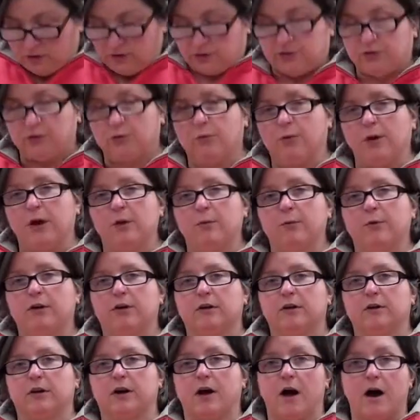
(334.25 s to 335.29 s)
So the way we're
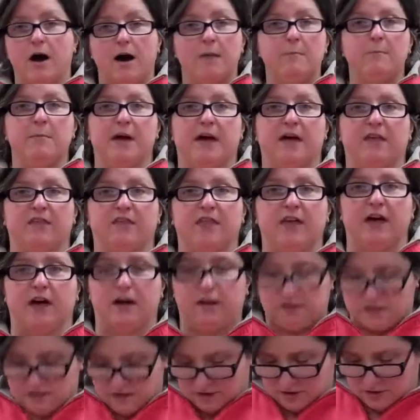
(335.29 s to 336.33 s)
going to combat
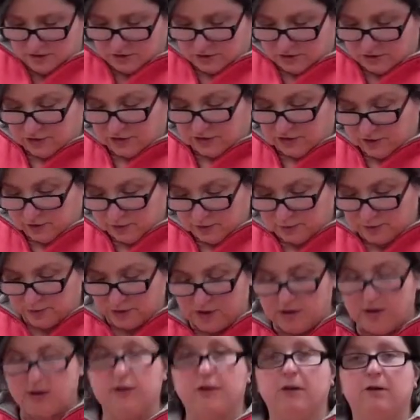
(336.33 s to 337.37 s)
that is to
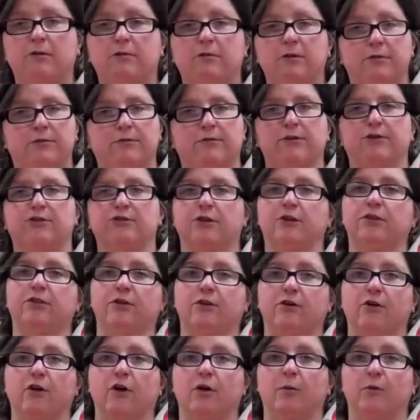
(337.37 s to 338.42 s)
simply refrigerate
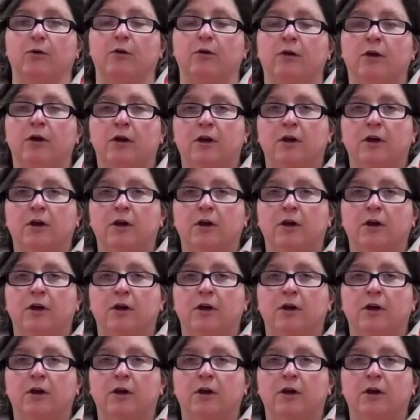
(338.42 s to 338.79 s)
the caramel